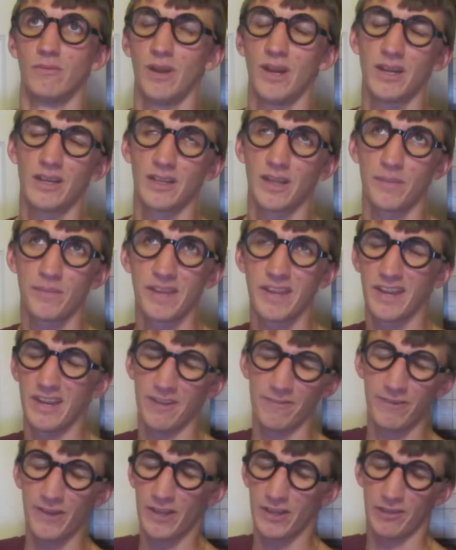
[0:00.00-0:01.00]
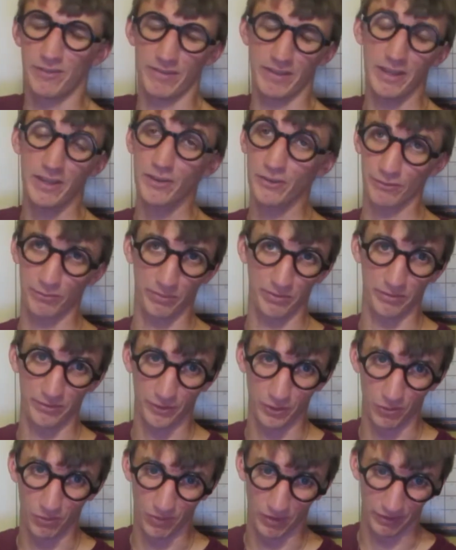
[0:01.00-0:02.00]
Well, I mean, if all of Ollivander's was
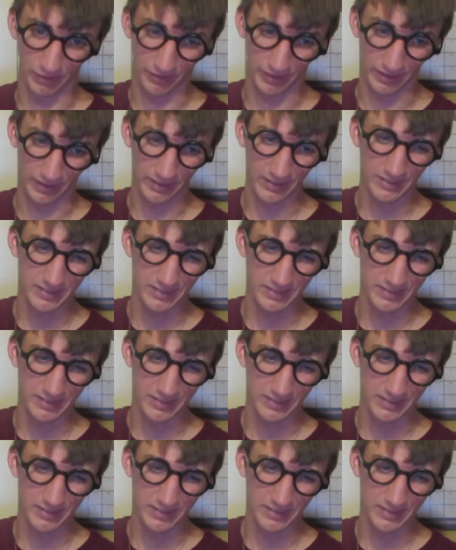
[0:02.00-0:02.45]
still working...